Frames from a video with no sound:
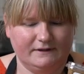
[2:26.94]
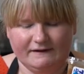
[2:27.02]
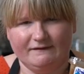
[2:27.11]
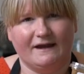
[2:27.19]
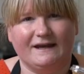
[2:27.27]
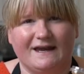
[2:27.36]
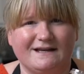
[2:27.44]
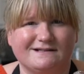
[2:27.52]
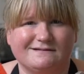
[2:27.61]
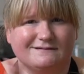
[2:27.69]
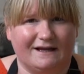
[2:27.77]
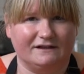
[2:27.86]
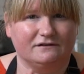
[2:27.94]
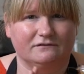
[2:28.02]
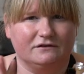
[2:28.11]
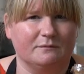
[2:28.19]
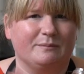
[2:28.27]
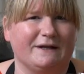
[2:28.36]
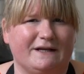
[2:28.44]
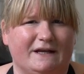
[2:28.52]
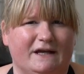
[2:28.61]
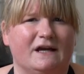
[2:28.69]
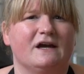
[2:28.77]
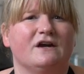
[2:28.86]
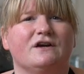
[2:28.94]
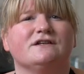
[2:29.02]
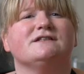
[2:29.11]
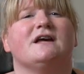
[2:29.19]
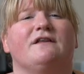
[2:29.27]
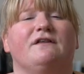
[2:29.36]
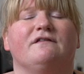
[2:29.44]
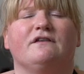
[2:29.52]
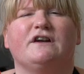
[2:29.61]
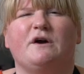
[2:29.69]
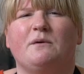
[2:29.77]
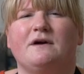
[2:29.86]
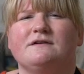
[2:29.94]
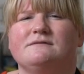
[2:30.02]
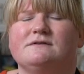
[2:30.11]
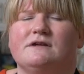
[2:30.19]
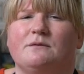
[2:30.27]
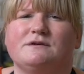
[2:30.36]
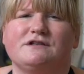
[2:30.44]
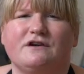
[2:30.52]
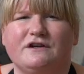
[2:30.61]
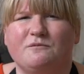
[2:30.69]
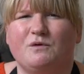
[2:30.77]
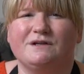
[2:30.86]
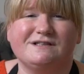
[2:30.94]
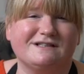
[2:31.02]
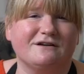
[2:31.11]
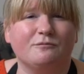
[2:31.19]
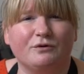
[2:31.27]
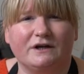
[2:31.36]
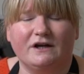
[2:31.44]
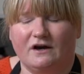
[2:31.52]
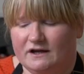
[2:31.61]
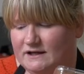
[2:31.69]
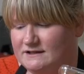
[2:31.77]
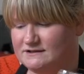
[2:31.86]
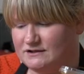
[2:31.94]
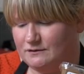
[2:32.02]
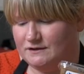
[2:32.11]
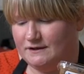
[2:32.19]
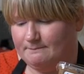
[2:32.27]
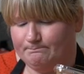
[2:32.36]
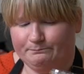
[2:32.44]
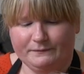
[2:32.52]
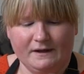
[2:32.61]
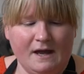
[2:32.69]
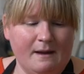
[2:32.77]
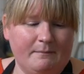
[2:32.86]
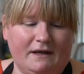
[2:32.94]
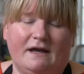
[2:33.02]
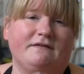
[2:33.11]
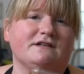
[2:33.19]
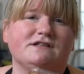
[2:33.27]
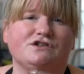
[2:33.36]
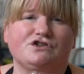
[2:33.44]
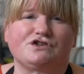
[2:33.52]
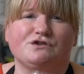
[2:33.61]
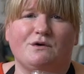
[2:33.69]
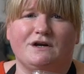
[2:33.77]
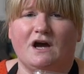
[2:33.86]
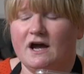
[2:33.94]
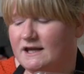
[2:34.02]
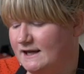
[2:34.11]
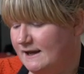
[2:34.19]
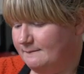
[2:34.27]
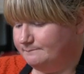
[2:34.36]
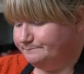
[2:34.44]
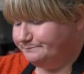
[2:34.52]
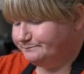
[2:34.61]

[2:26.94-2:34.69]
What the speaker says: in that case completely, because I think the lower sodium one is still pretty high in sodium. But yeah, this is just the one I get.